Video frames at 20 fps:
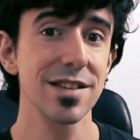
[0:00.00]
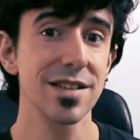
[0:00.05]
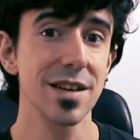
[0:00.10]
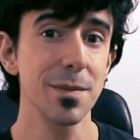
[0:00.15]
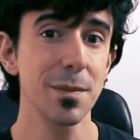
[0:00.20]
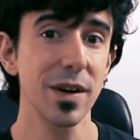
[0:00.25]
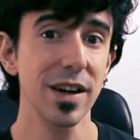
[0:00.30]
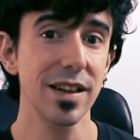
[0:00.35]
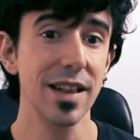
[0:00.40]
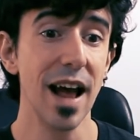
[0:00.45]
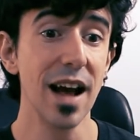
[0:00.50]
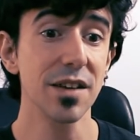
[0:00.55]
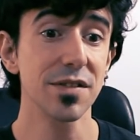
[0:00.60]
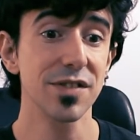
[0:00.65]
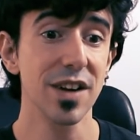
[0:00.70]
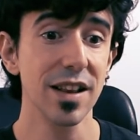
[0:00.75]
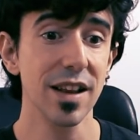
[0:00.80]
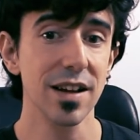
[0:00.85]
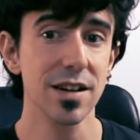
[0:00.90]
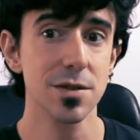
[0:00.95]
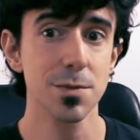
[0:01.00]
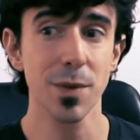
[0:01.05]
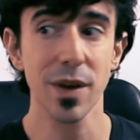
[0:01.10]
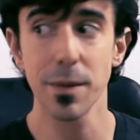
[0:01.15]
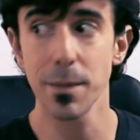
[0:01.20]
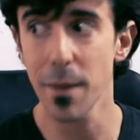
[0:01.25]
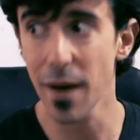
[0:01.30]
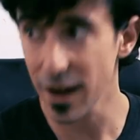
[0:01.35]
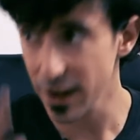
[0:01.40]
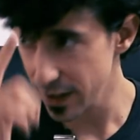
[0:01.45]
Somebody, that friend that has
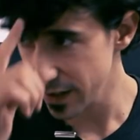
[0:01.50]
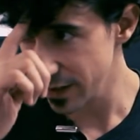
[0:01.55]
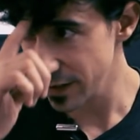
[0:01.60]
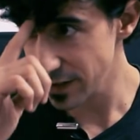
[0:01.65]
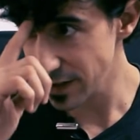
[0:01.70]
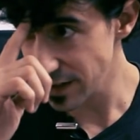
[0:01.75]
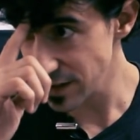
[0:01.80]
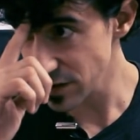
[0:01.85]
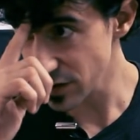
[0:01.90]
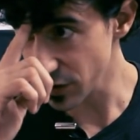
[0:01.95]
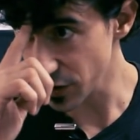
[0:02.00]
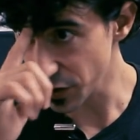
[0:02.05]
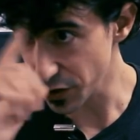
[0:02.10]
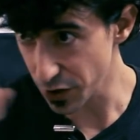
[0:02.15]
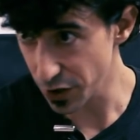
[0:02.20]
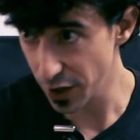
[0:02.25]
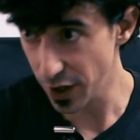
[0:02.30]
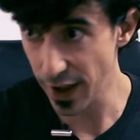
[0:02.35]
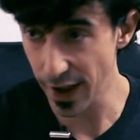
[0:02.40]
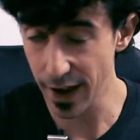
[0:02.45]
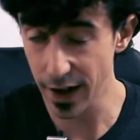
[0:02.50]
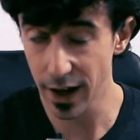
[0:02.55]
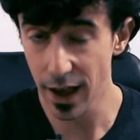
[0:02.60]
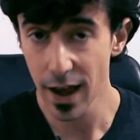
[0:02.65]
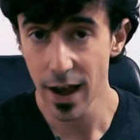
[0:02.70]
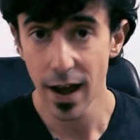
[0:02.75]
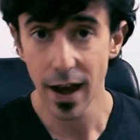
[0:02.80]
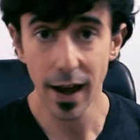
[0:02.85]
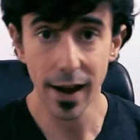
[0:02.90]
been banging his or her head